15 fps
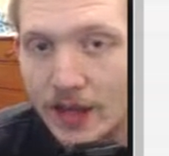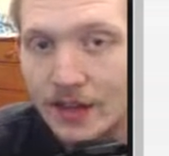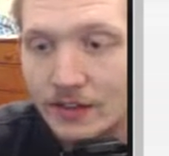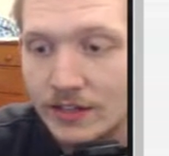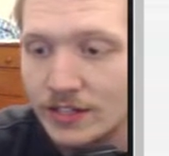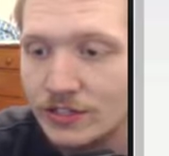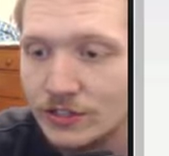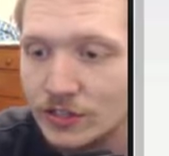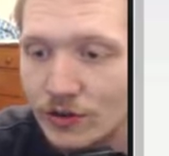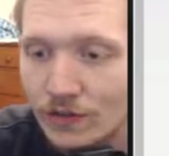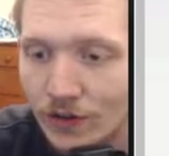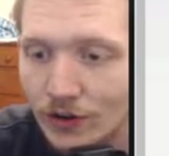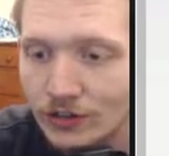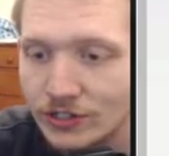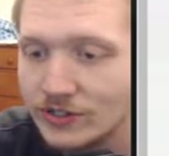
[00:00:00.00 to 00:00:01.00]
This new
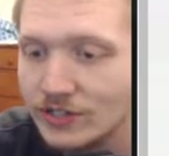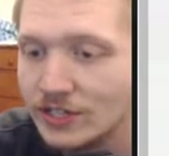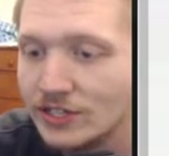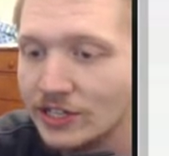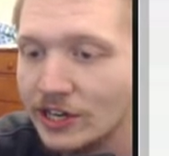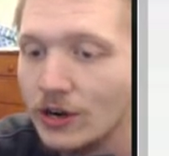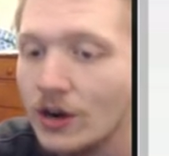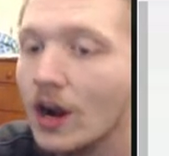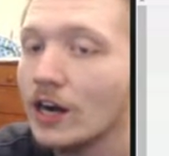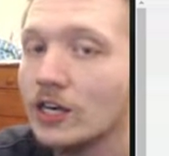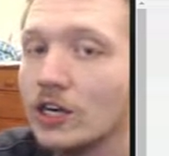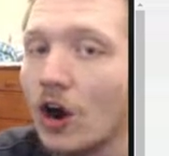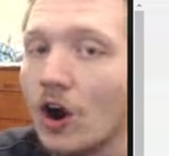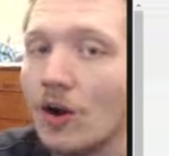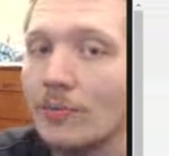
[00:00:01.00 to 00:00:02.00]
version this year,
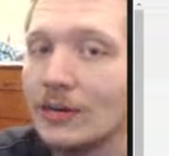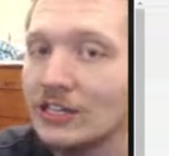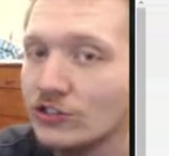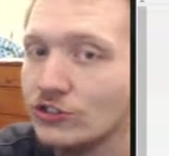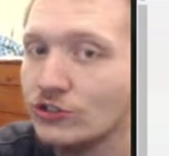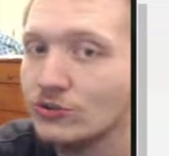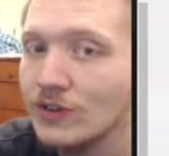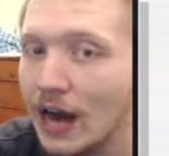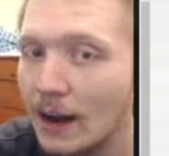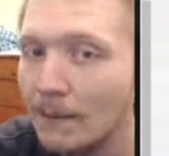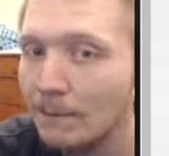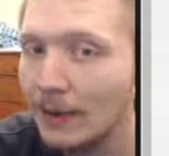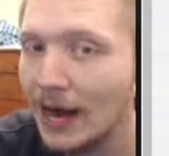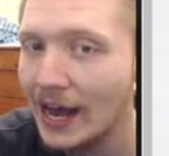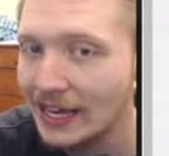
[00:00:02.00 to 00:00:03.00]
garbage. Do
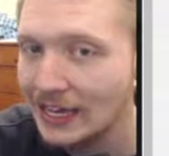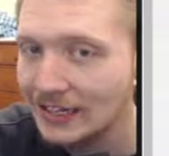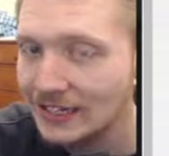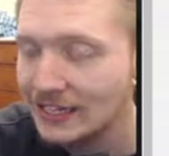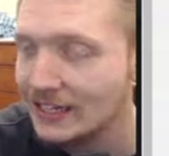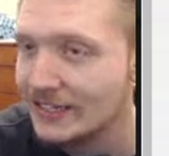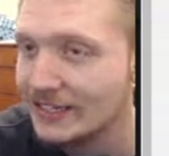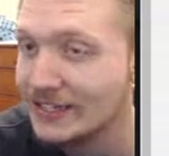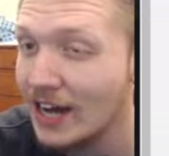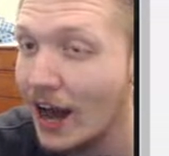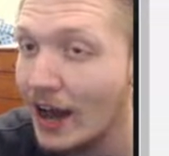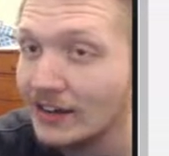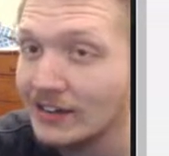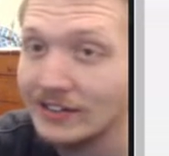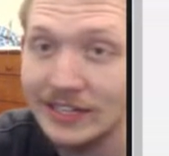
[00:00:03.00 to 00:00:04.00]
not buy it. It is
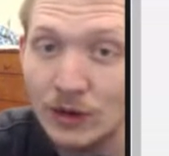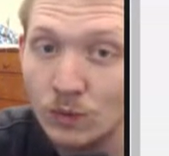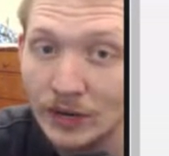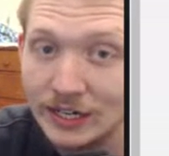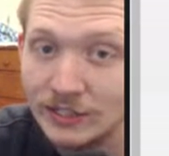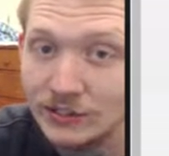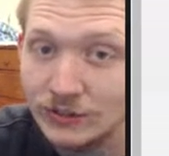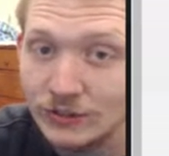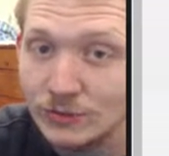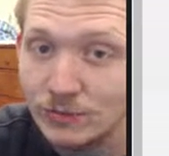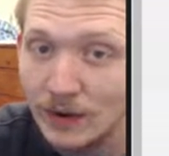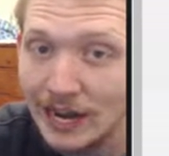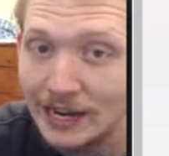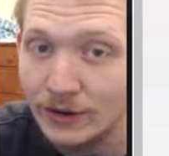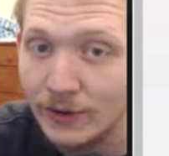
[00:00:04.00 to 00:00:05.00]
not the original
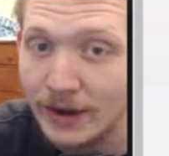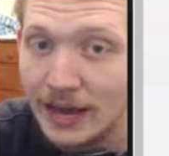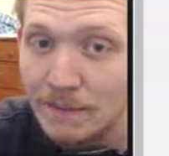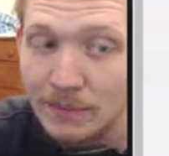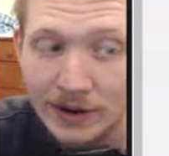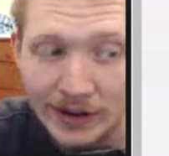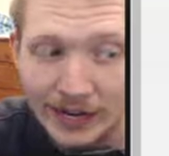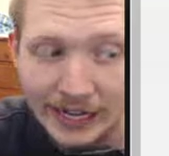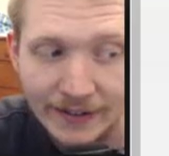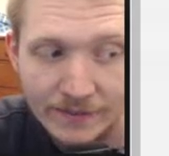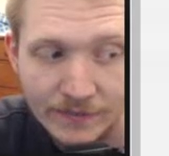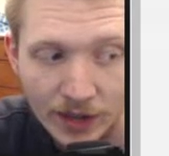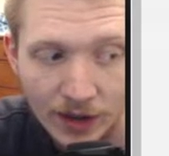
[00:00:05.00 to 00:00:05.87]
Sprite Cranberry.